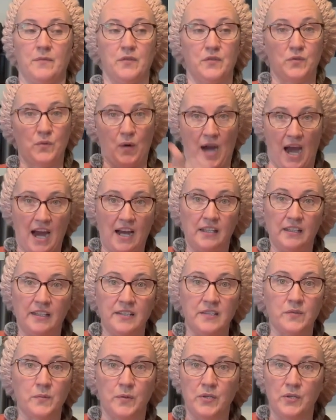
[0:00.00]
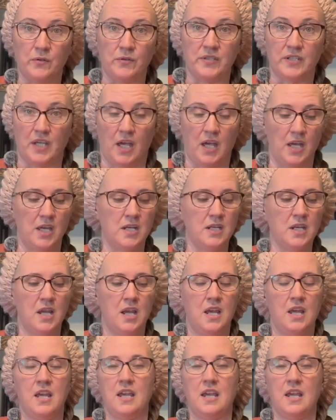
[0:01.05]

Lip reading: Those cracklings, when you're done,